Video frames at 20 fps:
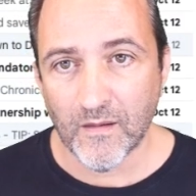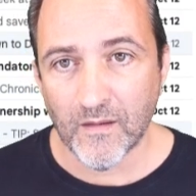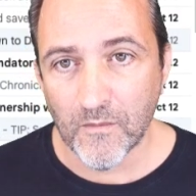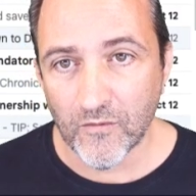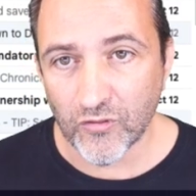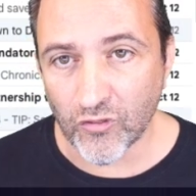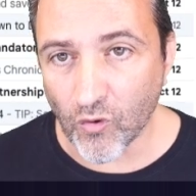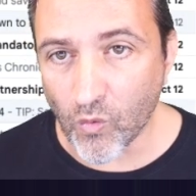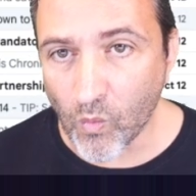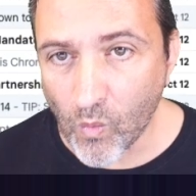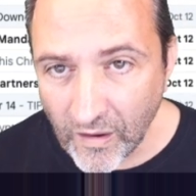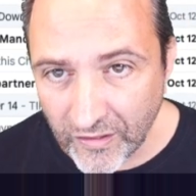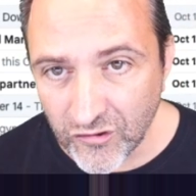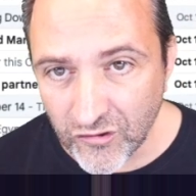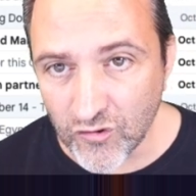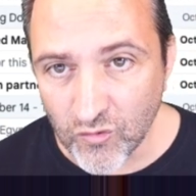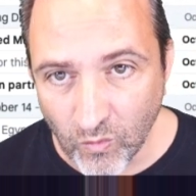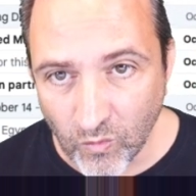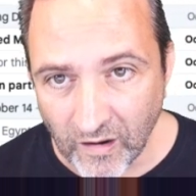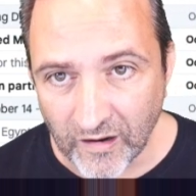The one
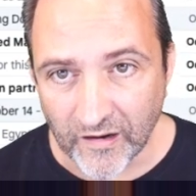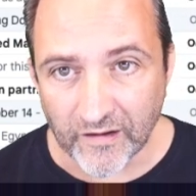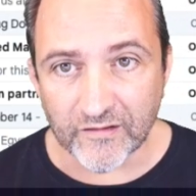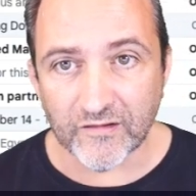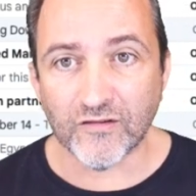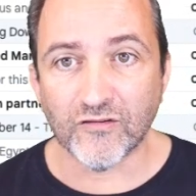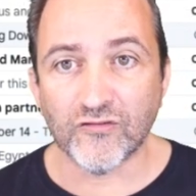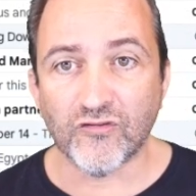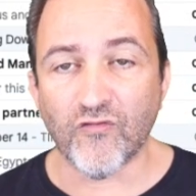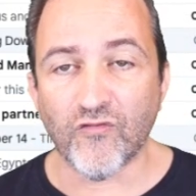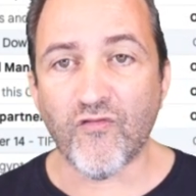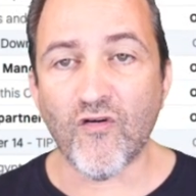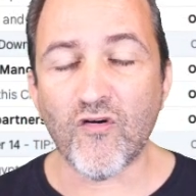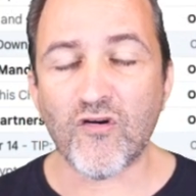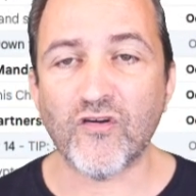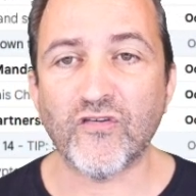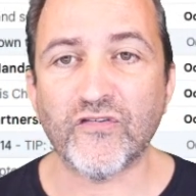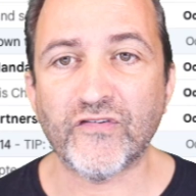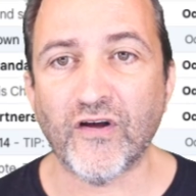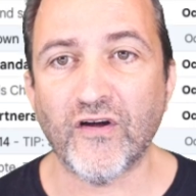you want to
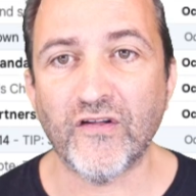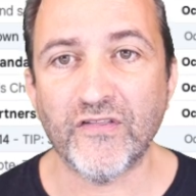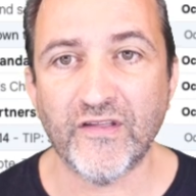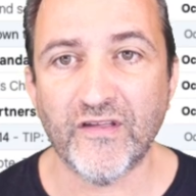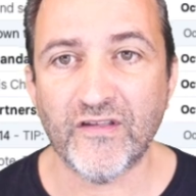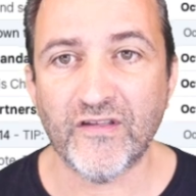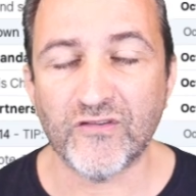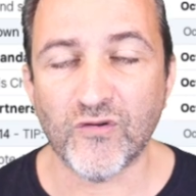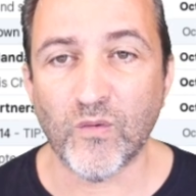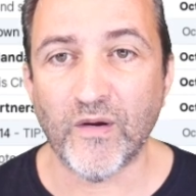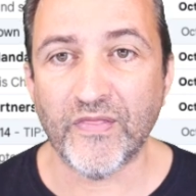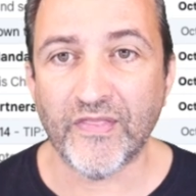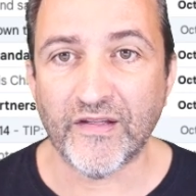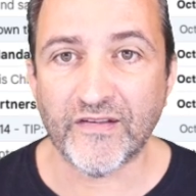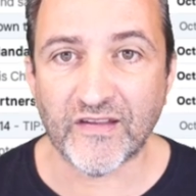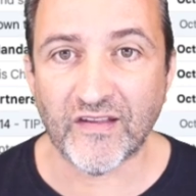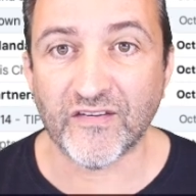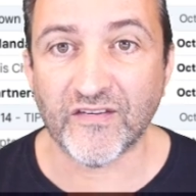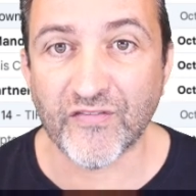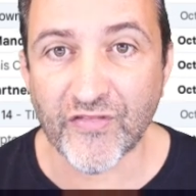focus on is the one that
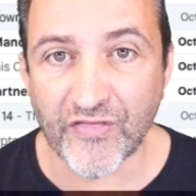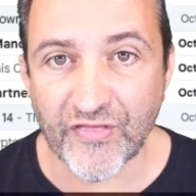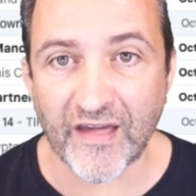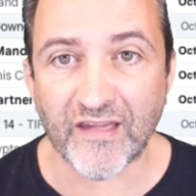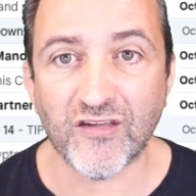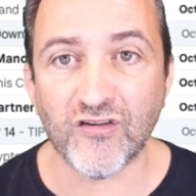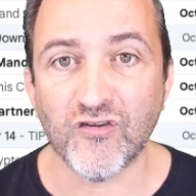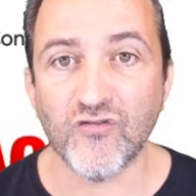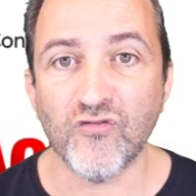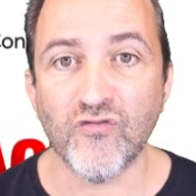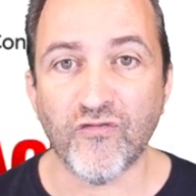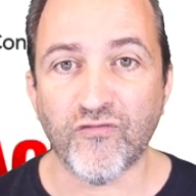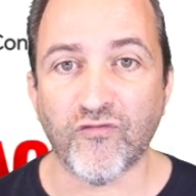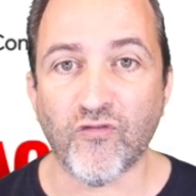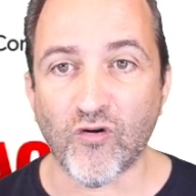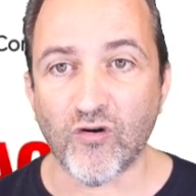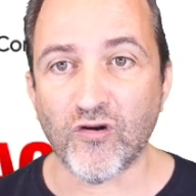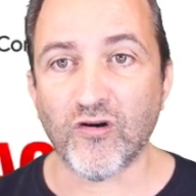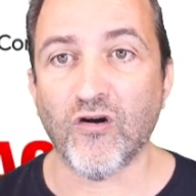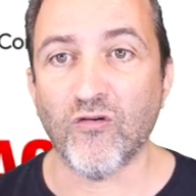says, thank you
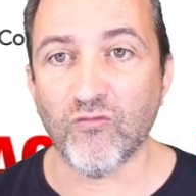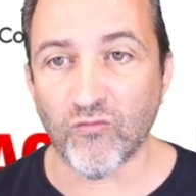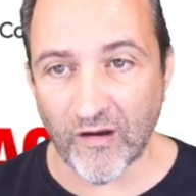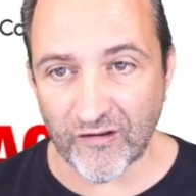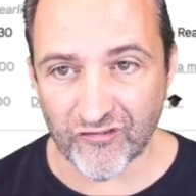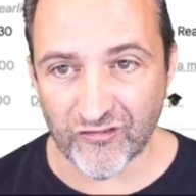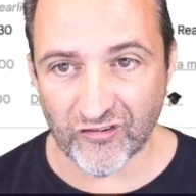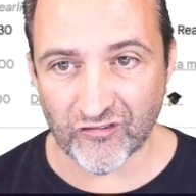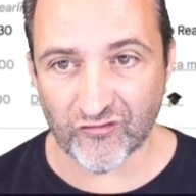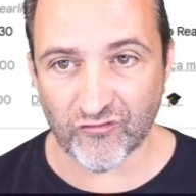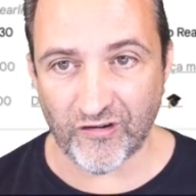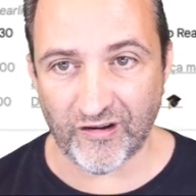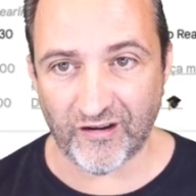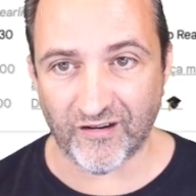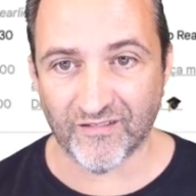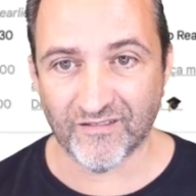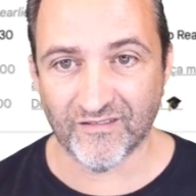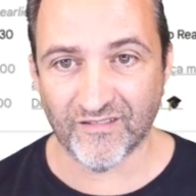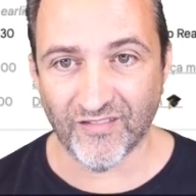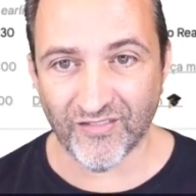for registering.
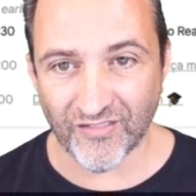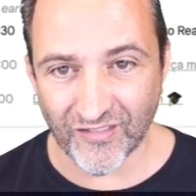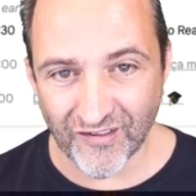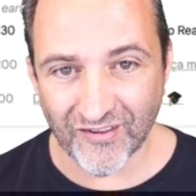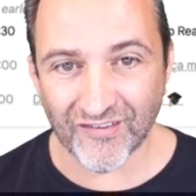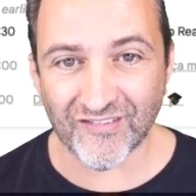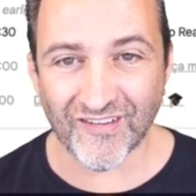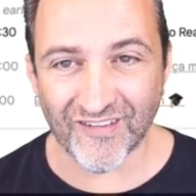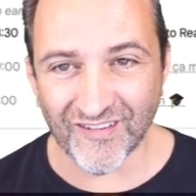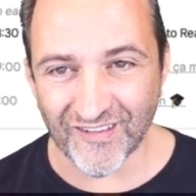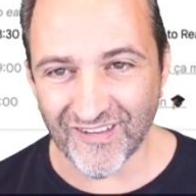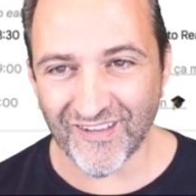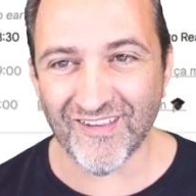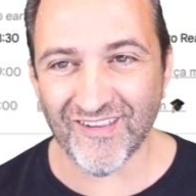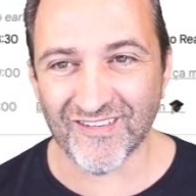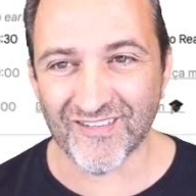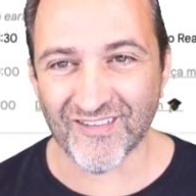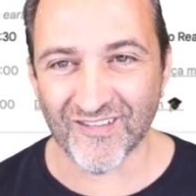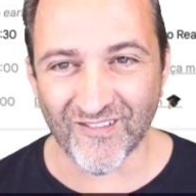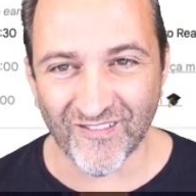This
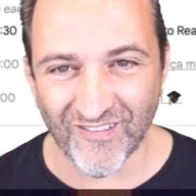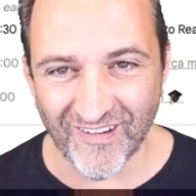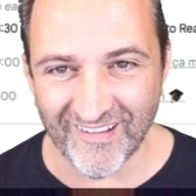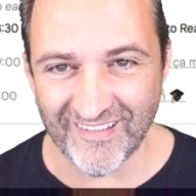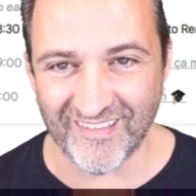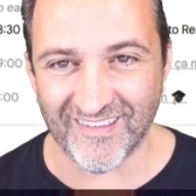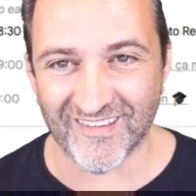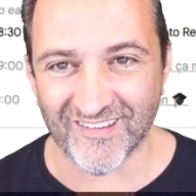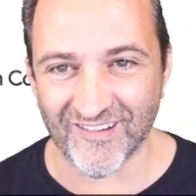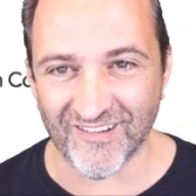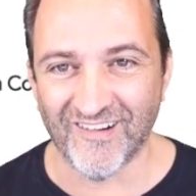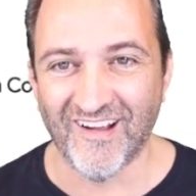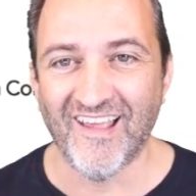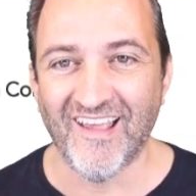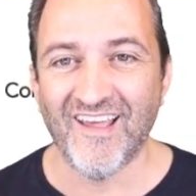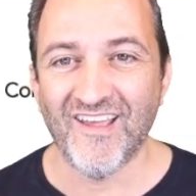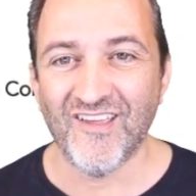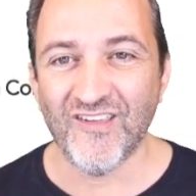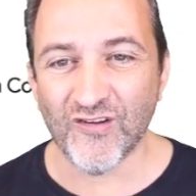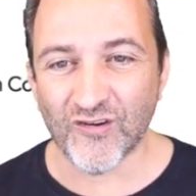is the one. So
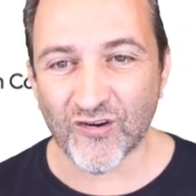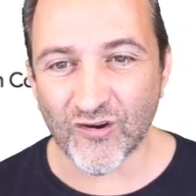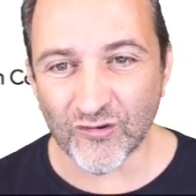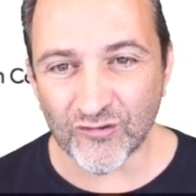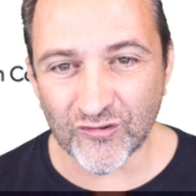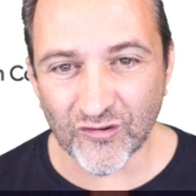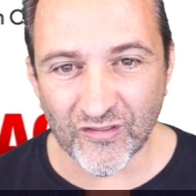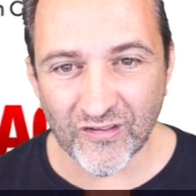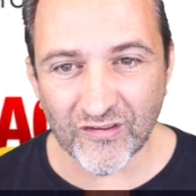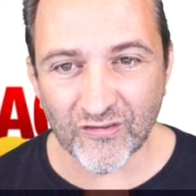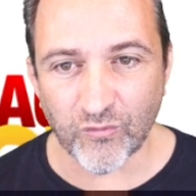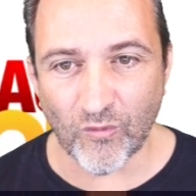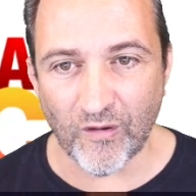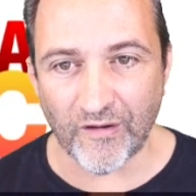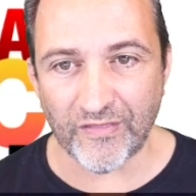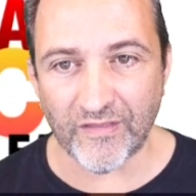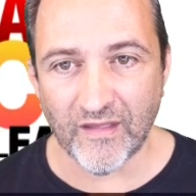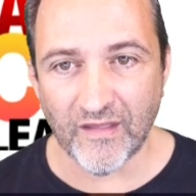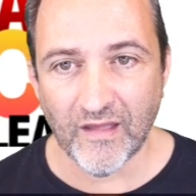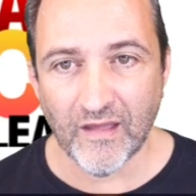you go to this
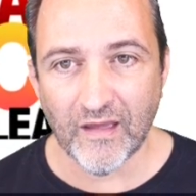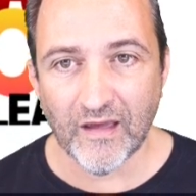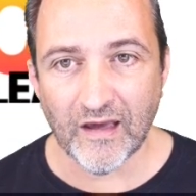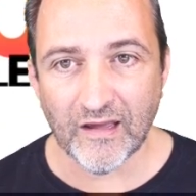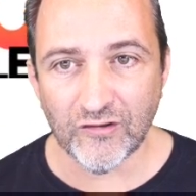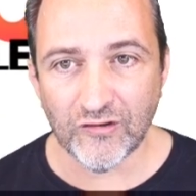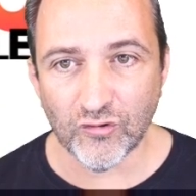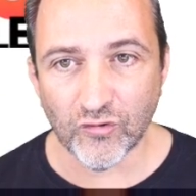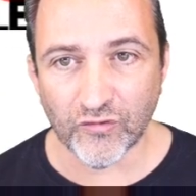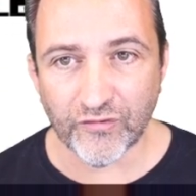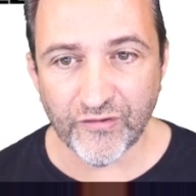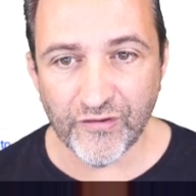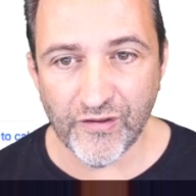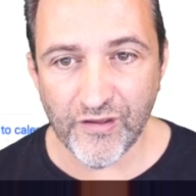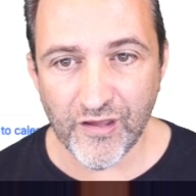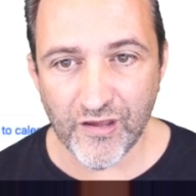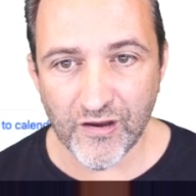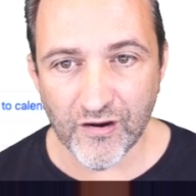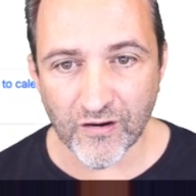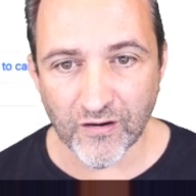one and you'll see
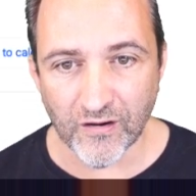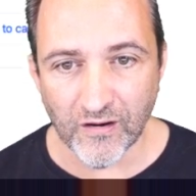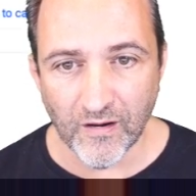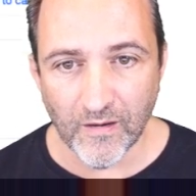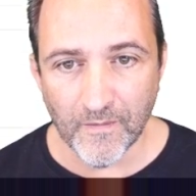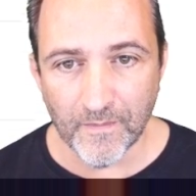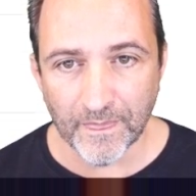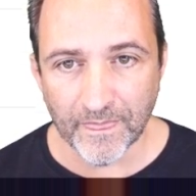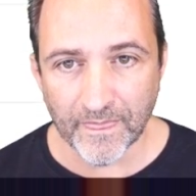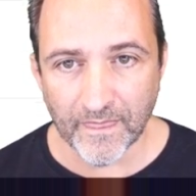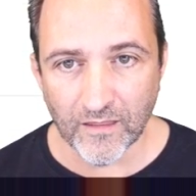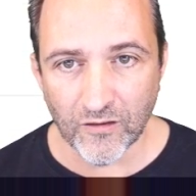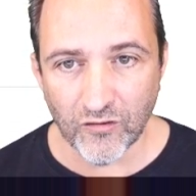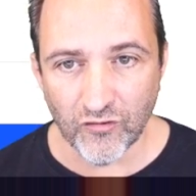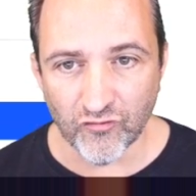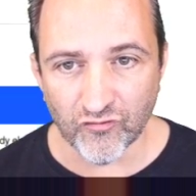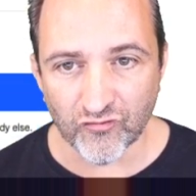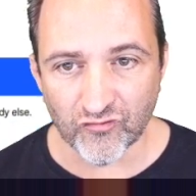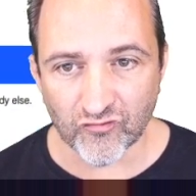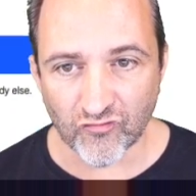here,
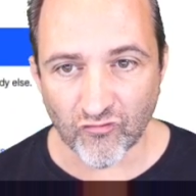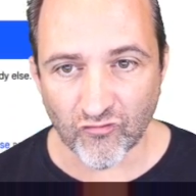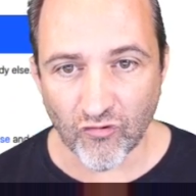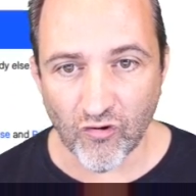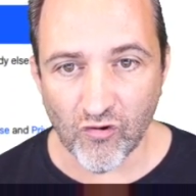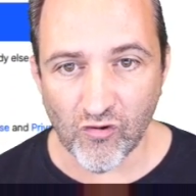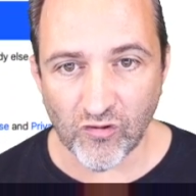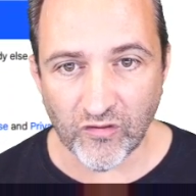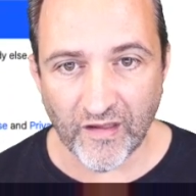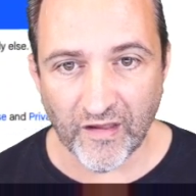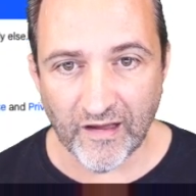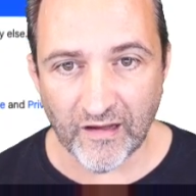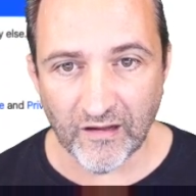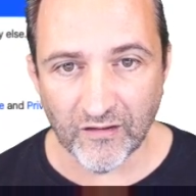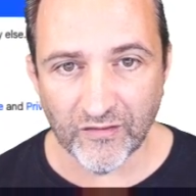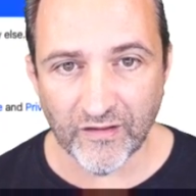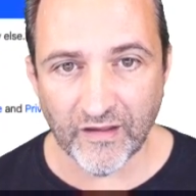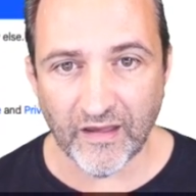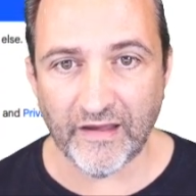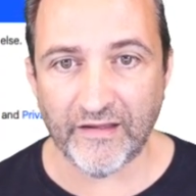you scroll
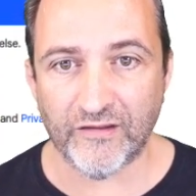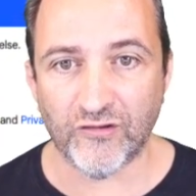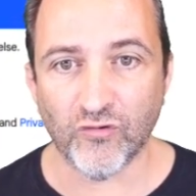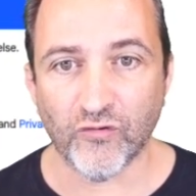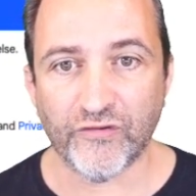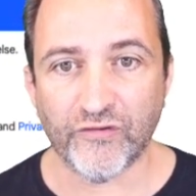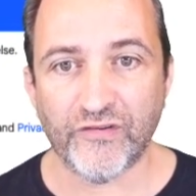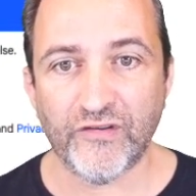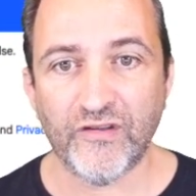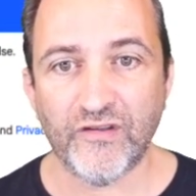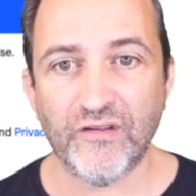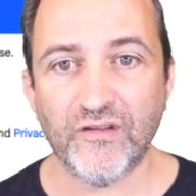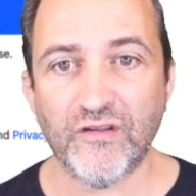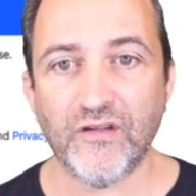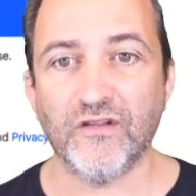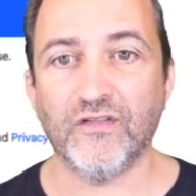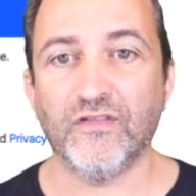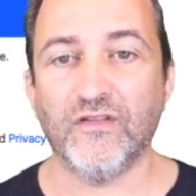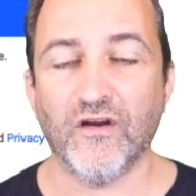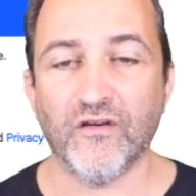down and you'll see
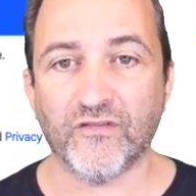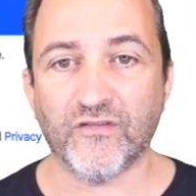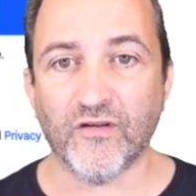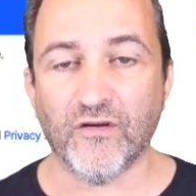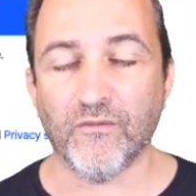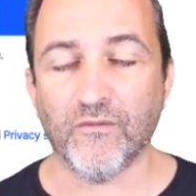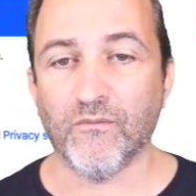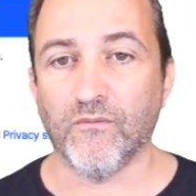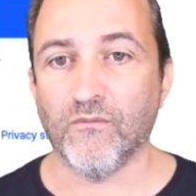there's a